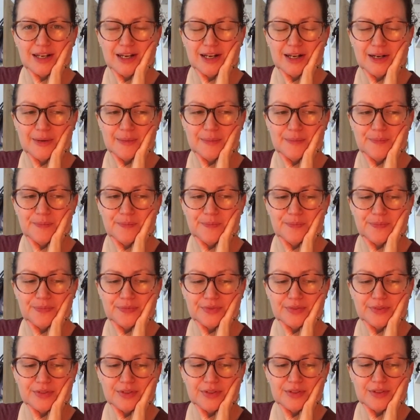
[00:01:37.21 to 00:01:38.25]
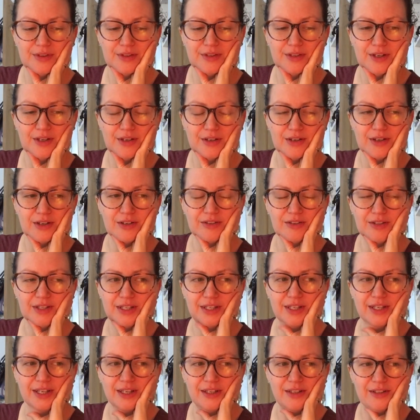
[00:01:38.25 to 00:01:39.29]
I'm kind of
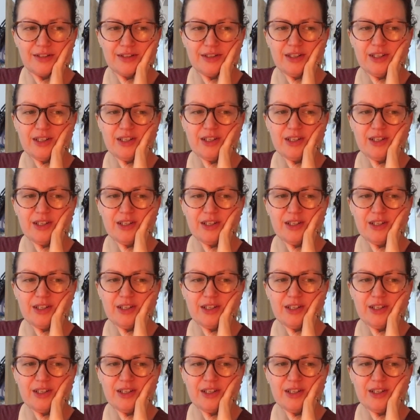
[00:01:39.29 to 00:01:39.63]
thinking,